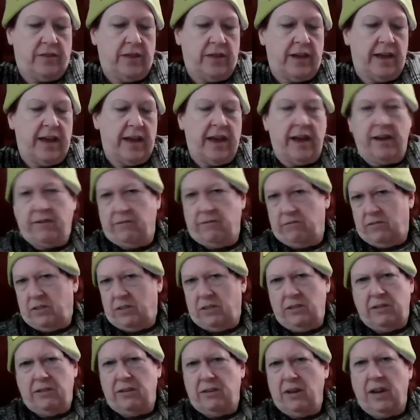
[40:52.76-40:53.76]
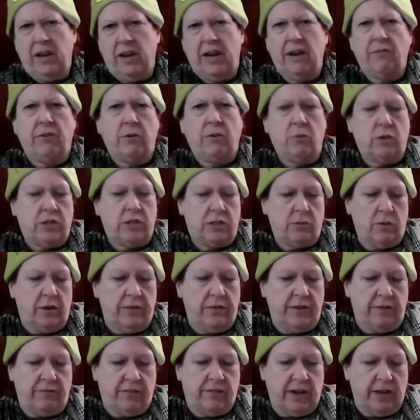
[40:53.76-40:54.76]
They have every once in a
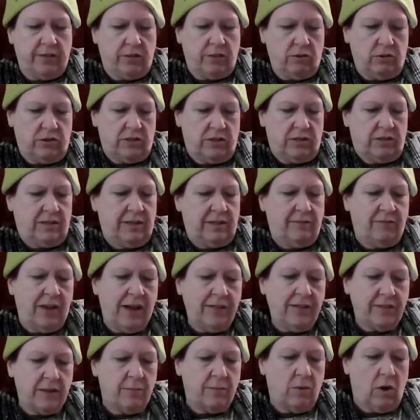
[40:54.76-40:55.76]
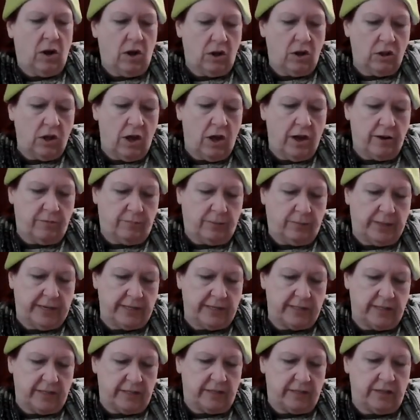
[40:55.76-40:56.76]
while they've got this. They've got them a lot of
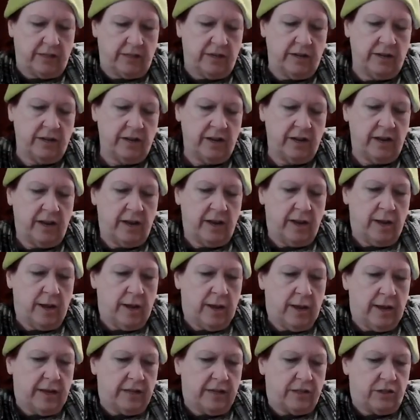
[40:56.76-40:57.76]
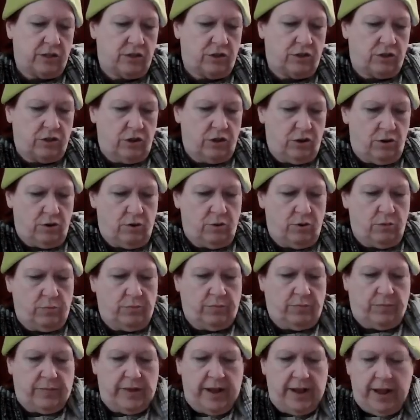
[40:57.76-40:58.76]
places. So
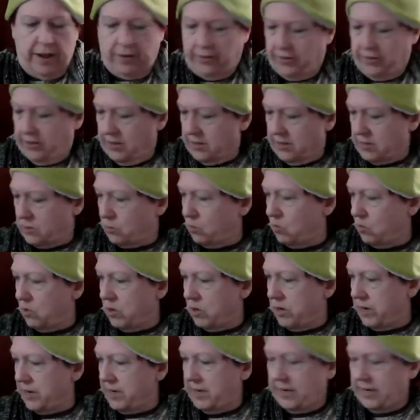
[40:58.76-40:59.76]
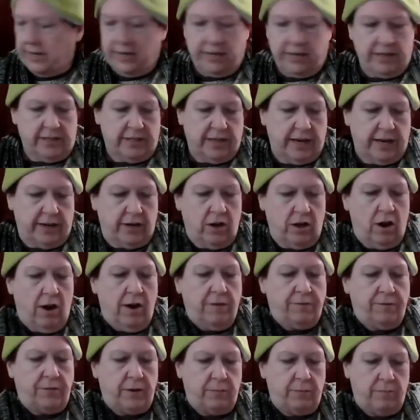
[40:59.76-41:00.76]
now this one is a
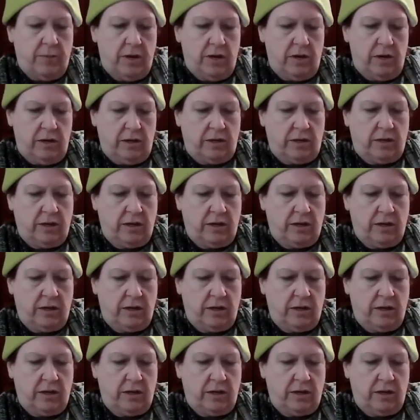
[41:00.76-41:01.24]
coffee mug.